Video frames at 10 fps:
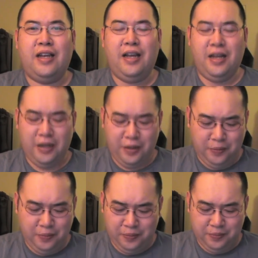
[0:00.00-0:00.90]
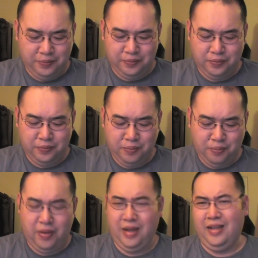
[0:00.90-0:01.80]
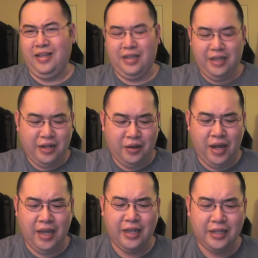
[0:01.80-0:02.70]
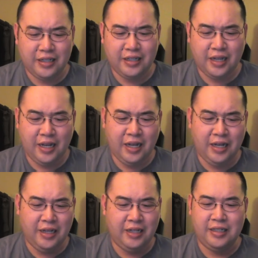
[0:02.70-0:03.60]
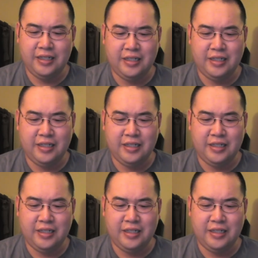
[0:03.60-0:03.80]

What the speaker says: But you know, hey, here